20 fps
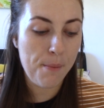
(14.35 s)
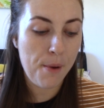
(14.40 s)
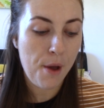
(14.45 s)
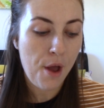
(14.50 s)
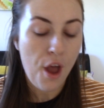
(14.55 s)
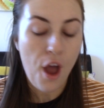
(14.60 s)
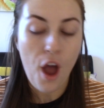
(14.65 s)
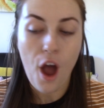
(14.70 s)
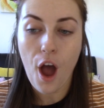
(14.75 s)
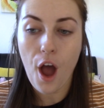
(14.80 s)

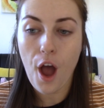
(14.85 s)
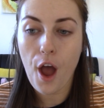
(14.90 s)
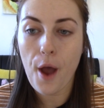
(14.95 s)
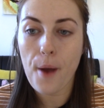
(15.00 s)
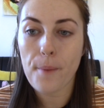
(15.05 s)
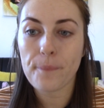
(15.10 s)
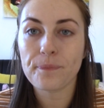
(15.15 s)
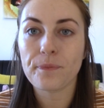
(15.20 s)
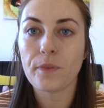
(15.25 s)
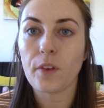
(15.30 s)

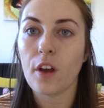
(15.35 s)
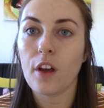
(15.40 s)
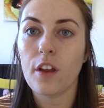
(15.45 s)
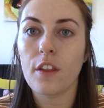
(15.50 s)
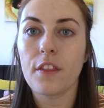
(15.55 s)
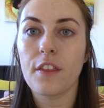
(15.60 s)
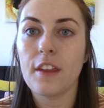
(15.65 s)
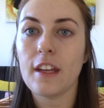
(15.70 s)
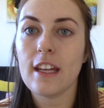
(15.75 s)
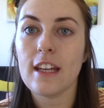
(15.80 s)

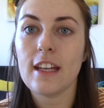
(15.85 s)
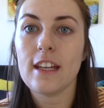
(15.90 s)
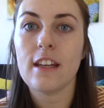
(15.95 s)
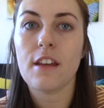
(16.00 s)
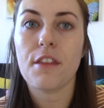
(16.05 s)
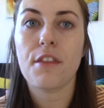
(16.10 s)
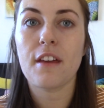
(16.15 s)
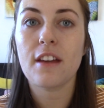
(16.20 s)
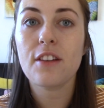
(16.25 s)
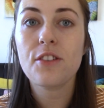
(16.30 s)

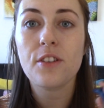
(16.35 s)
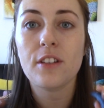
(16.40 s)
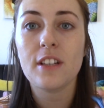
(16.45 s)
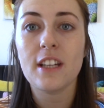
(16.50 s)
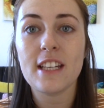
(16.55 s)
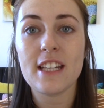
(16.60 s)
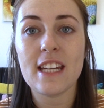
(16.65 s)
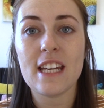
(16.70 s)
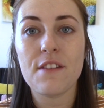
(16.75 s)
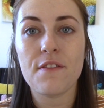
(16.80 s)
The things you're going
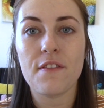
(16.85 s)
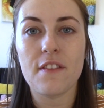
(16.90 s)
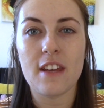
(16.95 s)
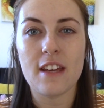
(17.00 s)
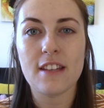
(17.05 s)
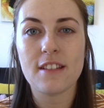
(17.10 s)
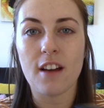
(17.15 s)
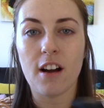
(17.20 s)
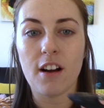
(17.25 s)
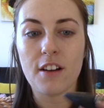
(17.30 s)
to need for
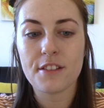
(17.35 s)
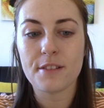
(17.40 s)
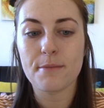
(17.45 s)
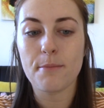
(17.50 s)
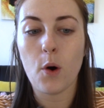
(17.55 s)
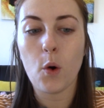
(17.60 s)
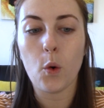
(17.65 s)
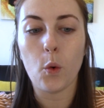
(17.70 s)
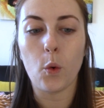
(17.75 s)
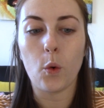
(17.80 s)
this are some
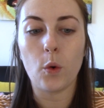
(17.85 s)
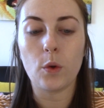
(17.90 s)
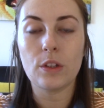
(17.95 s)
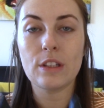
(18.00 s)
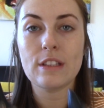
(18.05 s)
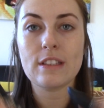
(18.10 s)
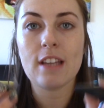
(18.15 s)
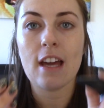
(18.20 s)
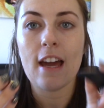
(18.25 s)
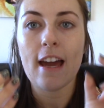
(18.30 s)
horns.